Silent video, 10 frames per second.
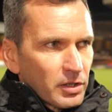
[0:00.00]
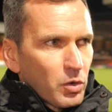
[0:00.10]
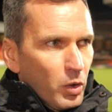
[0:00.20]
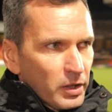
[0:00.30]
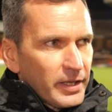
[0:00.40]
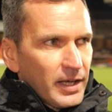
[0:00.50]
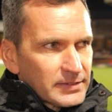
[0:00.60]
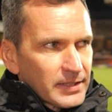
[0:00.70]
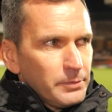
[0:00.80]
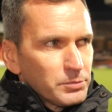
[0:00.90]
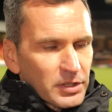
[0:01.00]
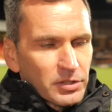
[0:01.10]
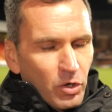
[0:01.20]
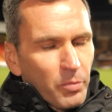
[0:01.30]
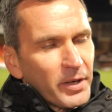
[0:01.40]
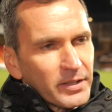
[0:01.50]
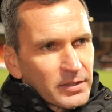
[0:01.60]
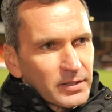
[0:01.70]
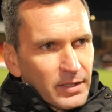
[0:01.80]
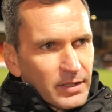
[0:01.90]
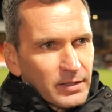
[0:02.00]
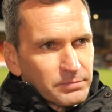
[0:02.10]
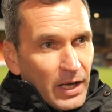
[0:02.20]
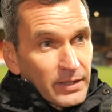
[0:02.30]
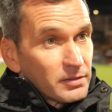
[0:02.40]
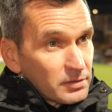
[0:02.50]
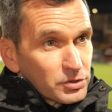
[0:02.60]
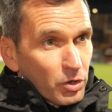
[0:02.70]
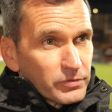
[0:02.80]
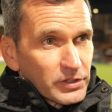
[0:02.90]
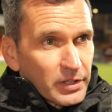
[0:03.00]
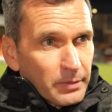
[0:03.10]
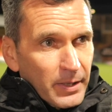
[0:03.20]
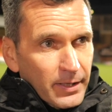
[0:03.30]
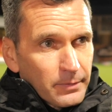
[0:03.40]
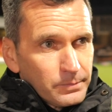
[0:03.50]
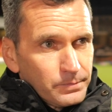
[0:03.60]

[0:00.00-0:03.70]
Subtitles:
the quality at times at the top end, and the softness at the back.